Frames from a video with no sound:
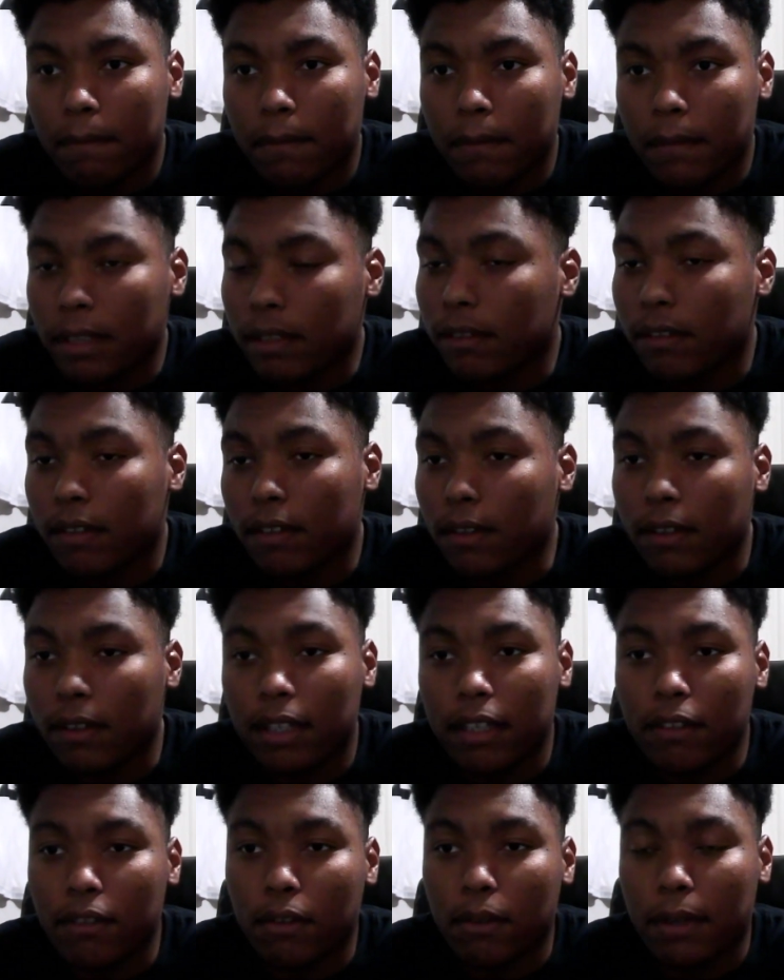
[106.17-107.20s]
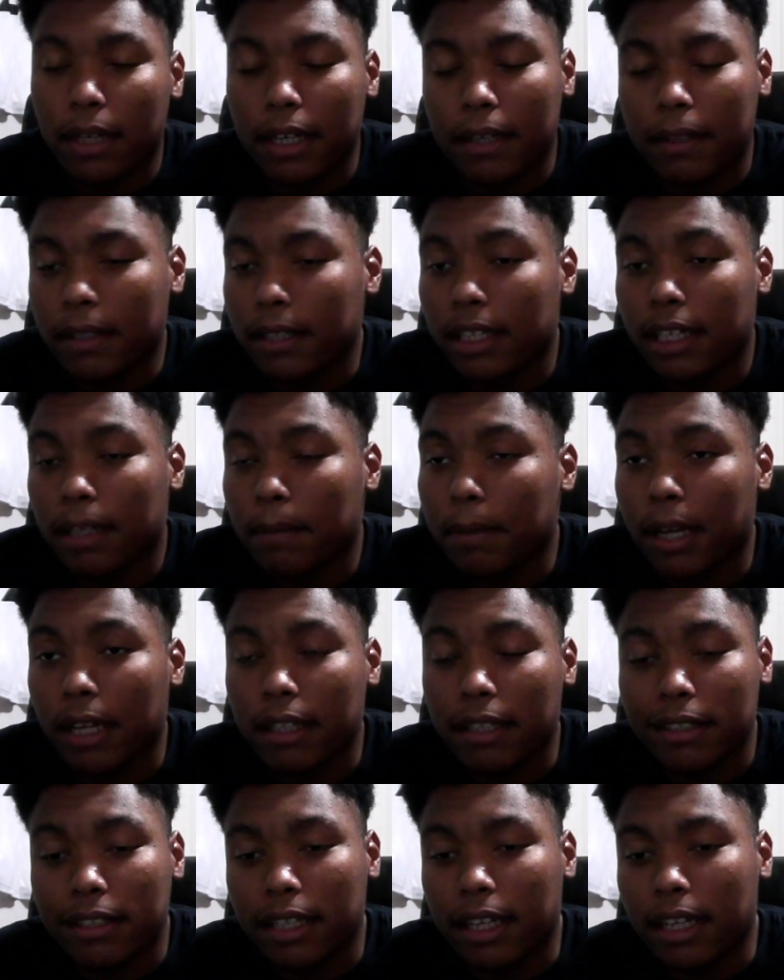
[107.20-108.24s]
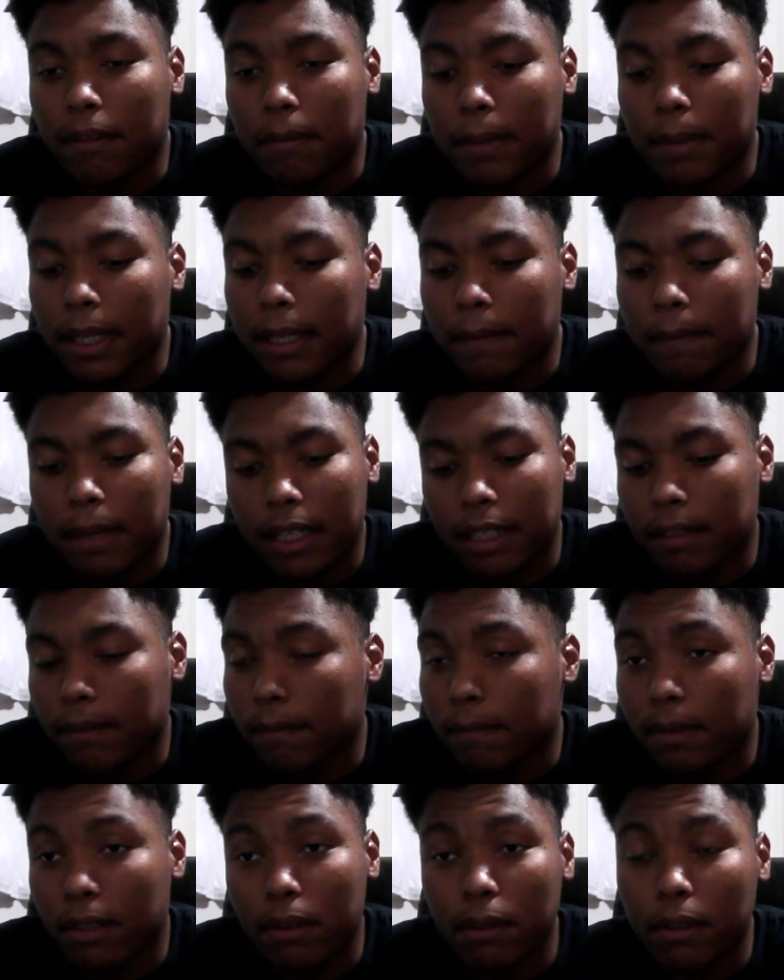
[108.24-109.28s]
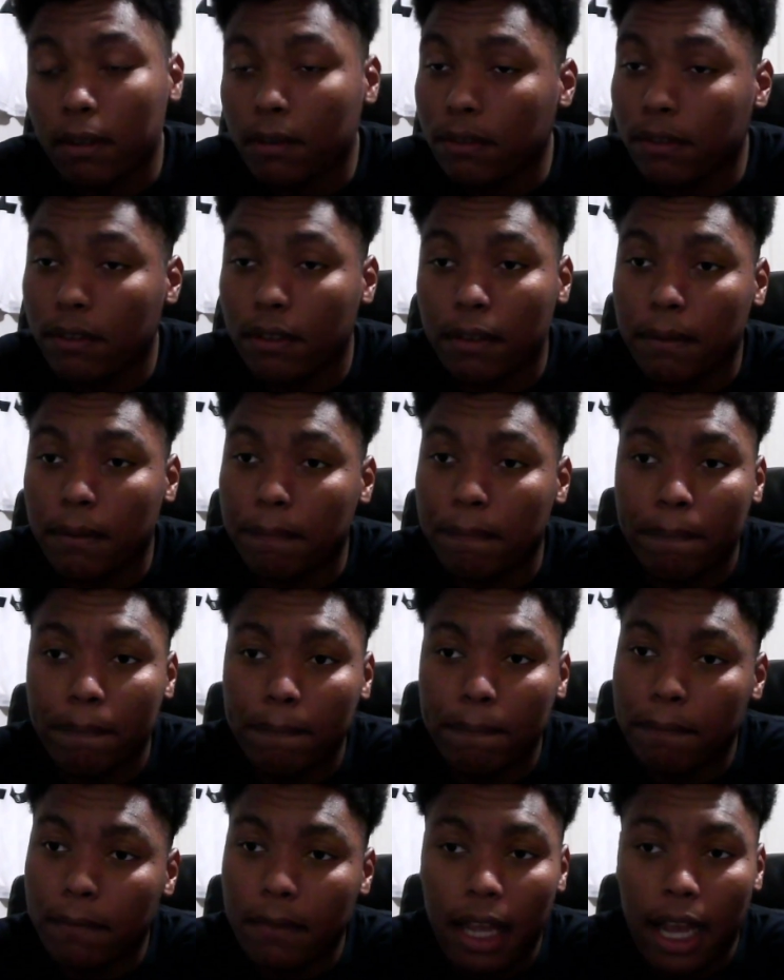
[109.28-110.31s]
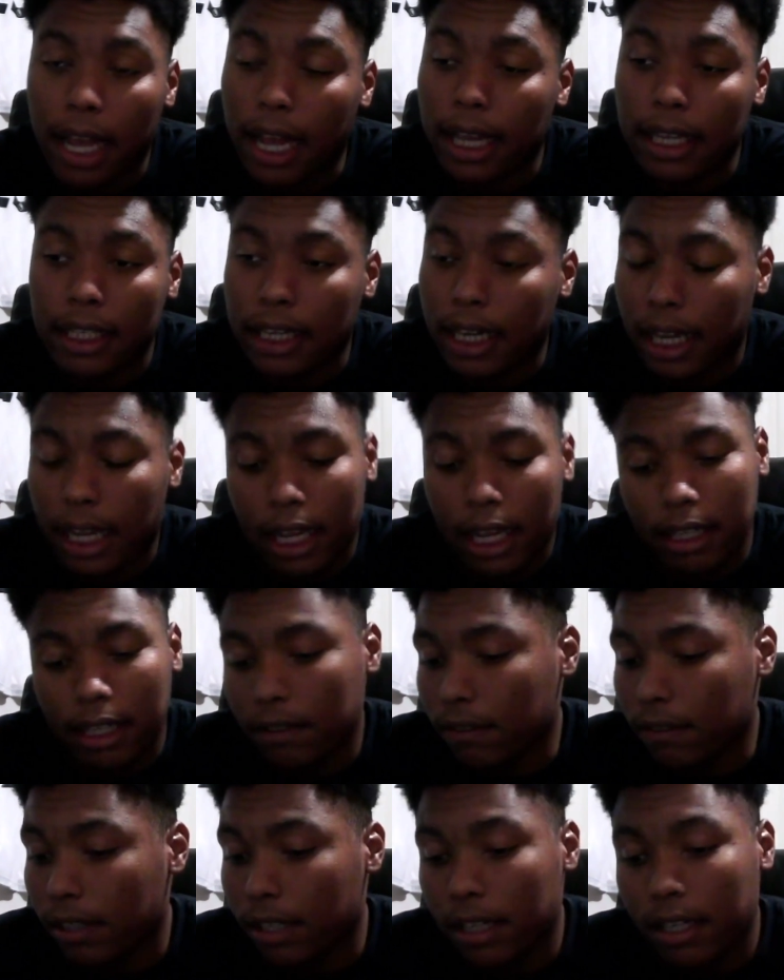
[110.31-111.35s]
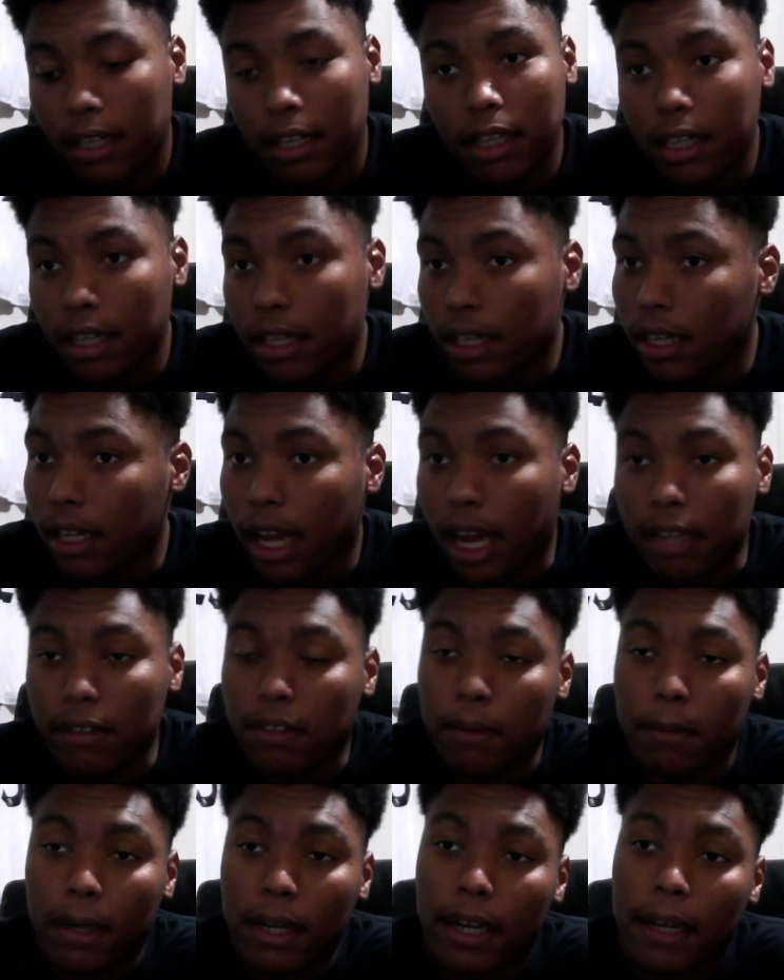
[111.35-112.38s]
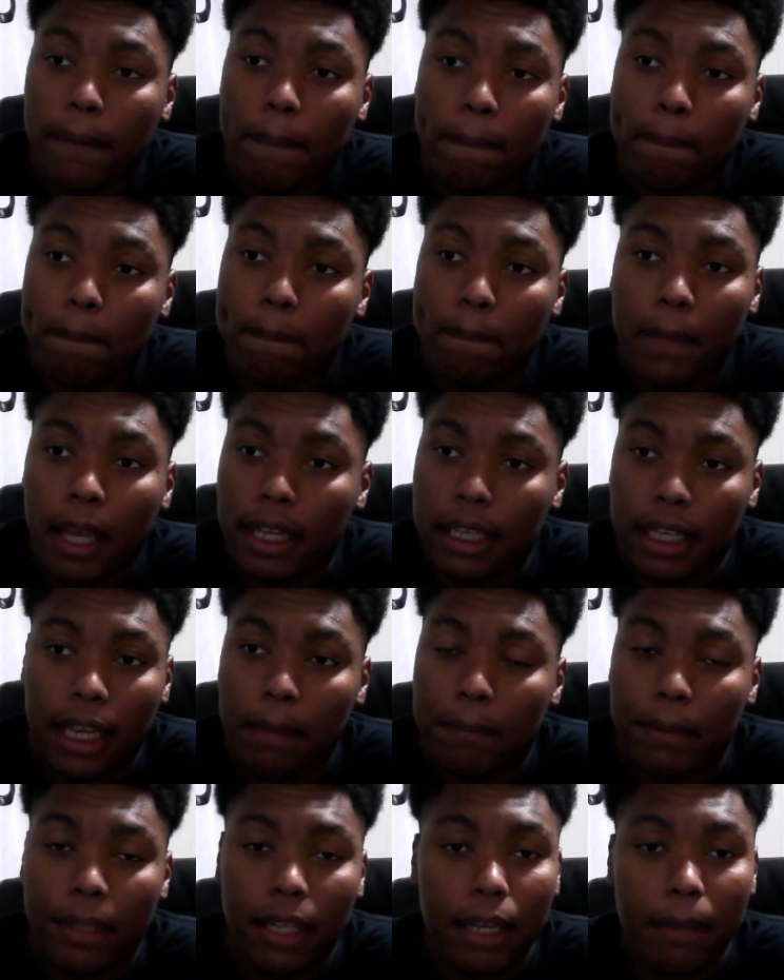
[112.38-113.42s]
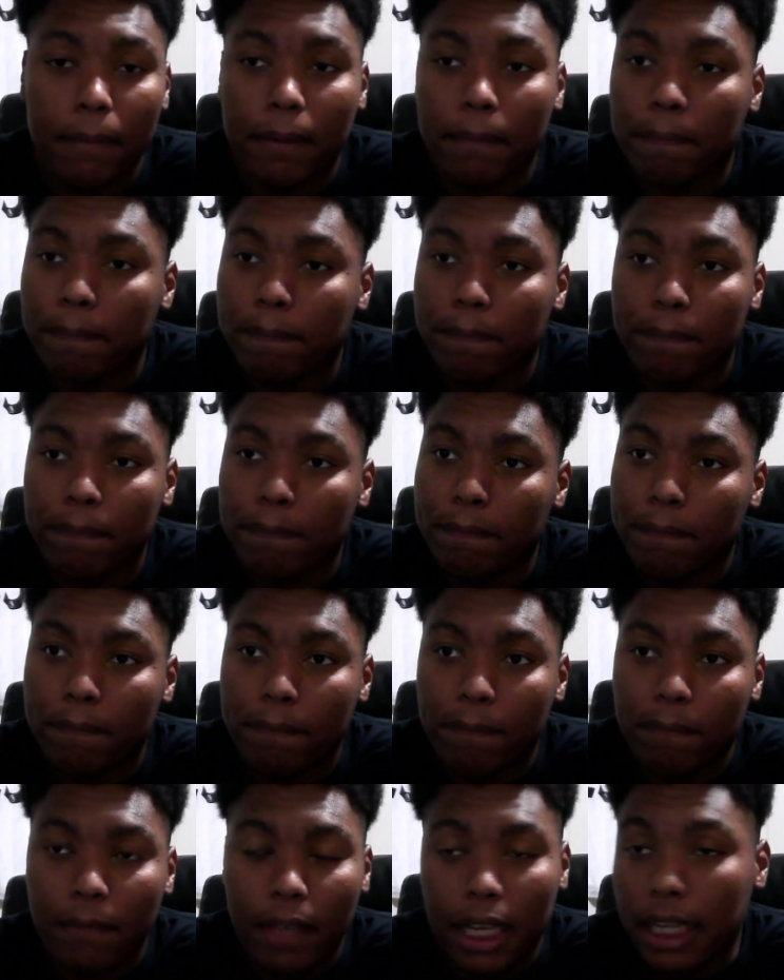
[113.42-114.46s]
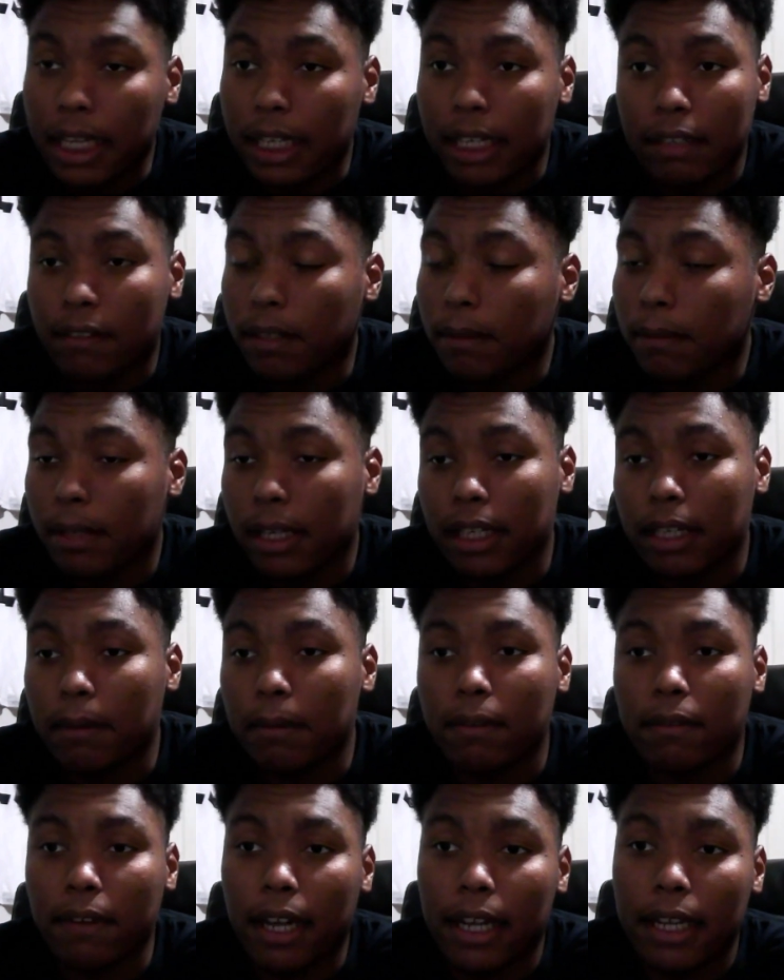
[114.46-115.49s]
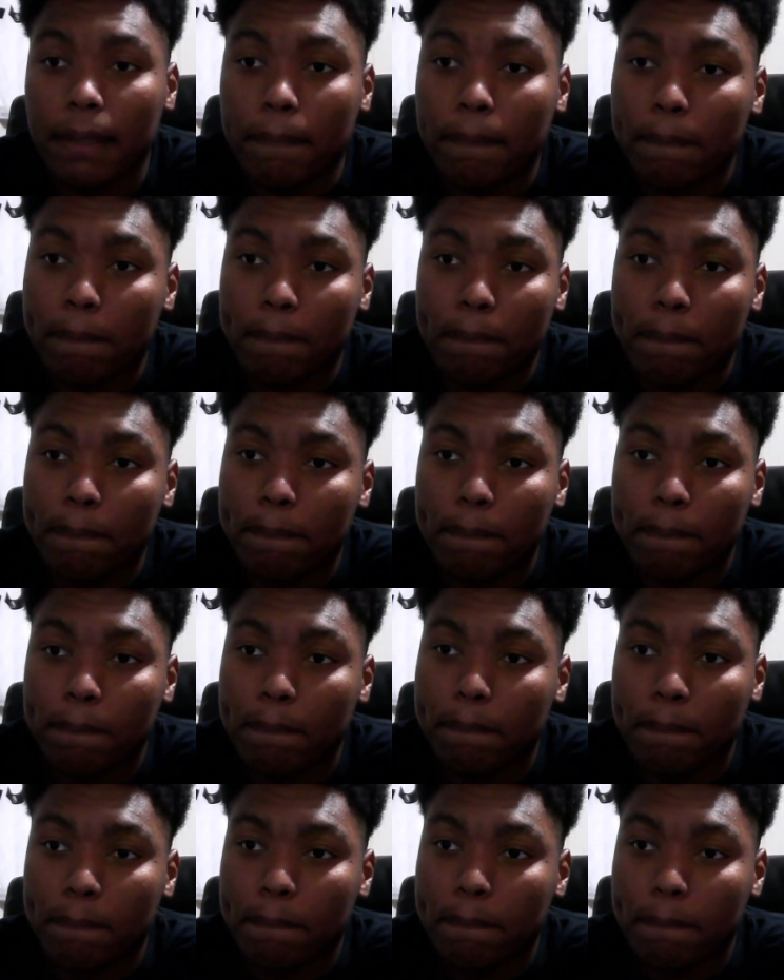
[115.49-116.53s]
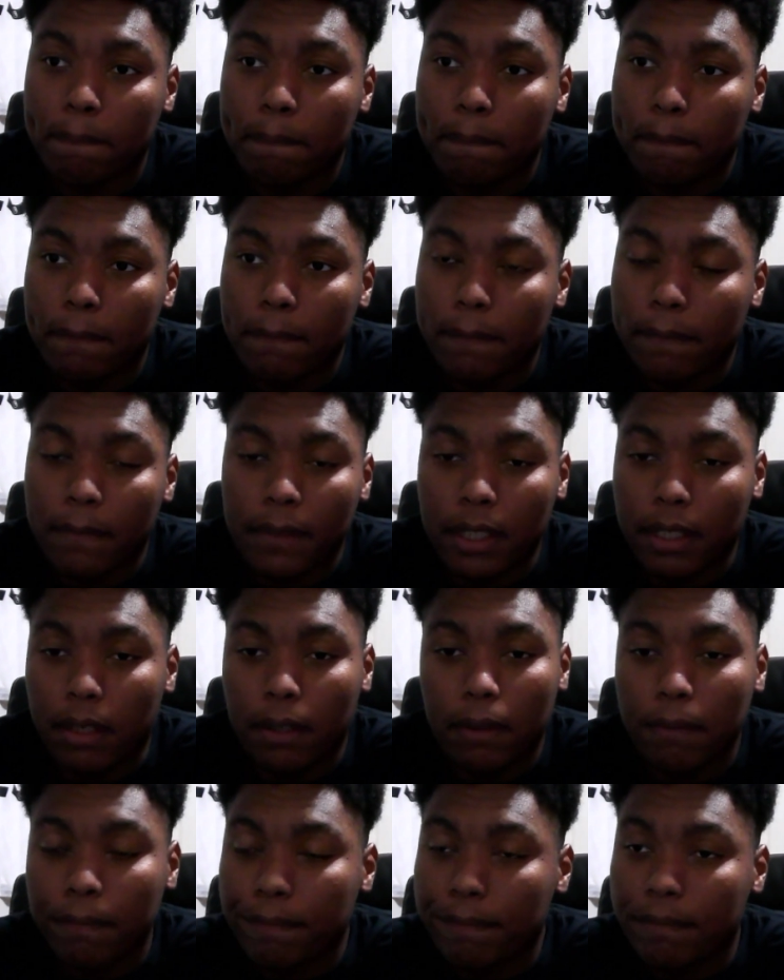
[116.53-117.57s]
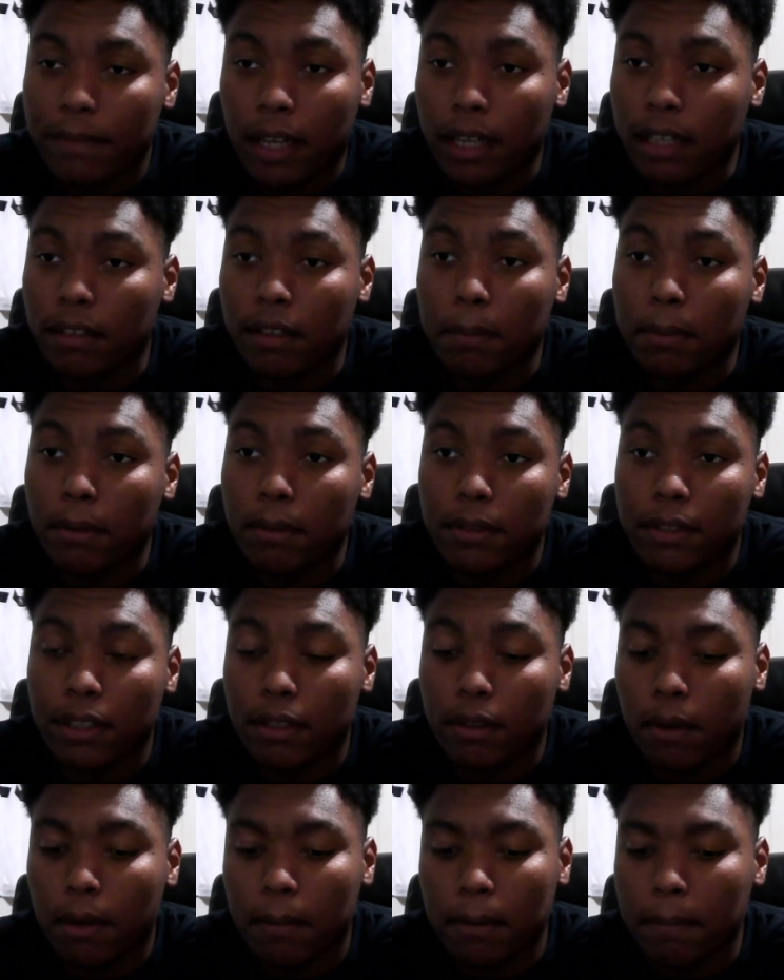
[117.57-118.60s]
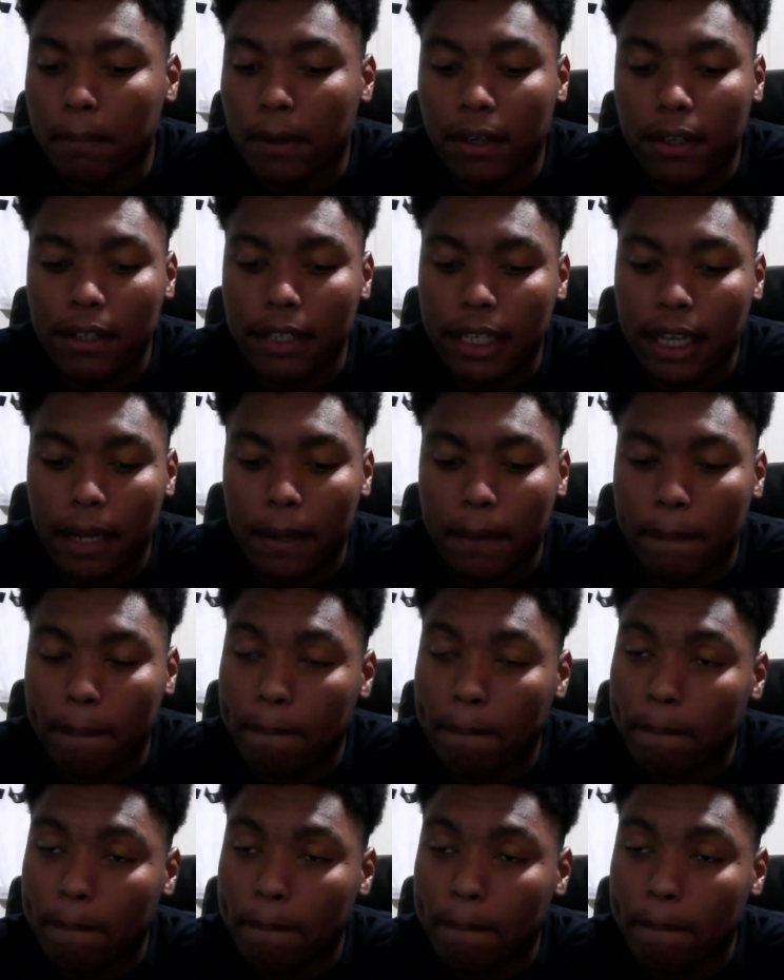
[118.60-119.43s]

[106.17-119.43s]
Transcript: He's still on his square. He didn't apologize, man, and kudos to him. I can't, honestly, I see why. I can't blame him, and it seems like he was right. You know, now he's at Borussia Dortmund balling out.